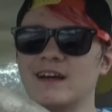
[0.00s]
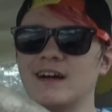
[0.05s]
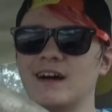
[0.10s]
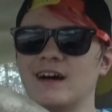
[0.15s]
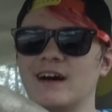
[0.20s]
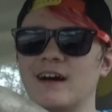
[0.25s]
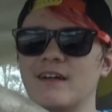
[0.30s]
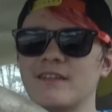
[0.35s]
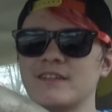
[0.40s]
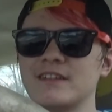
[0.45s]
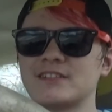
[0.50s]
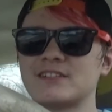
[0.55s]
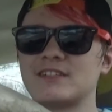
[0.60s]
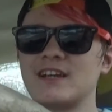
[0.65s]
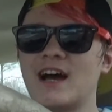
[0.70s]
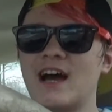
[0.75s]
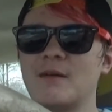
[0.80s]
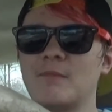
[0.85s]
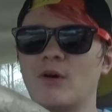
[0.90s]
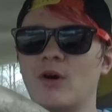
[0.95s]
Uh, this
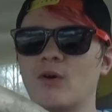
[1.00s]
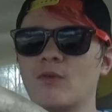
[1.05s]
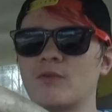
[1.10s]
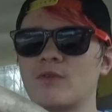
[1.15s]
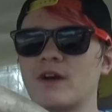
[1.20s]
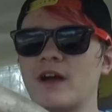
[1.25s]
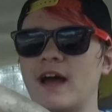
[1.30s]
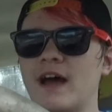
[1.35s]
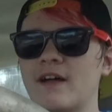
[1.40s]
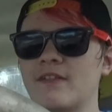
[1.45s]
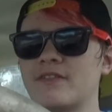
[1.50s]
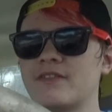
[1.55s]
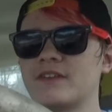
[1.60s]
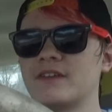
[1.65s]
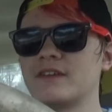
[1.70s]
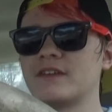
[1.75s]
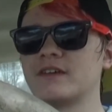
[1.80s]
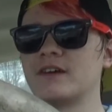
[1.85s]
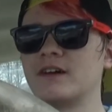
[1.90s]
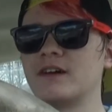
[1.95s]
time over at
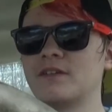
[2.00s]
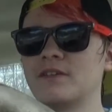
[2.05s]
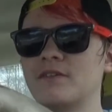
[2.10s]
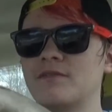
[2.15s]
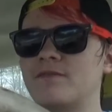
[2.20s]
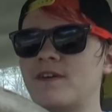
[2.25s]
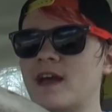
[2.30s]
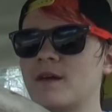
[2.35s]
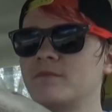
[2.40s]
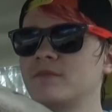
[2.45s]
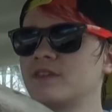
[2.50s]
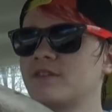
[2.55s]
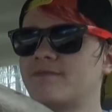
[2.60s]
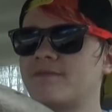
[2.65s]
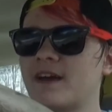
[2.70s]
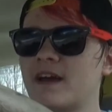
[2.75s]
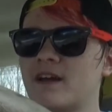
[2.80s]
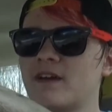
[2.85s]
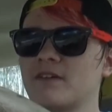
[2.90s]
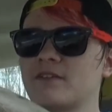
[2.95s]
the uh, the Family
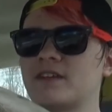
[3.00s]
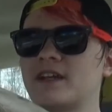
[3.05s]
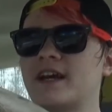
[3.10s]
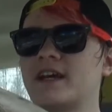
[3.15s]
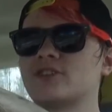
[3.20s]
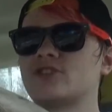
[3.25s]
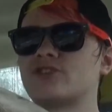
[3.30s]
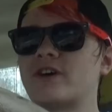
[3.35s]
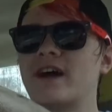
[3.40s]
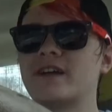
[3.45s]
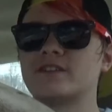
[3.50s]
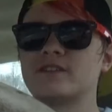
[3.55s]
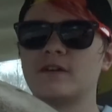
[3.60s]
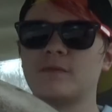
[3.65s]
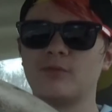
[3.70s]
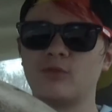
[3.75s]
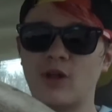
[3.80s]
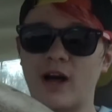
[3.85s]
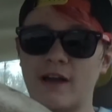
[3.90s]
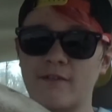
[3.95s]
Fare that I tried to
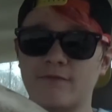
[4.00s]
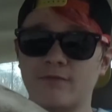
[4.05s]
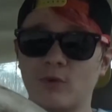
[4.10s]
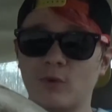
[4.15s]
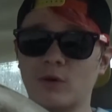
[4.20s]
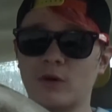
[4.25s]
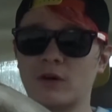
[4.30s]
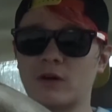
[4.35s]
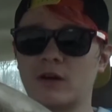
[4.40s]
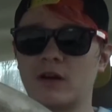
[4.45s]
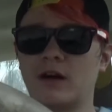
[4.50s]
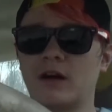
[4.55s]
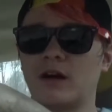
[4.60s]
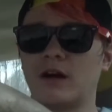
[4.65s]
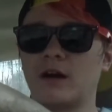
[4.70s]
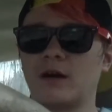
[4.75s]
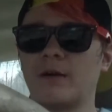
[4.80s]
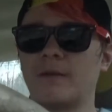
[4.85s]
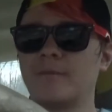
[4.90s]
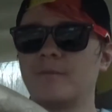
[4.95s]
apply for
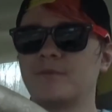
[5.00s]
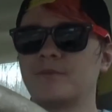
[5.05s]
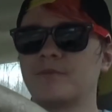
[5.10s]
uh,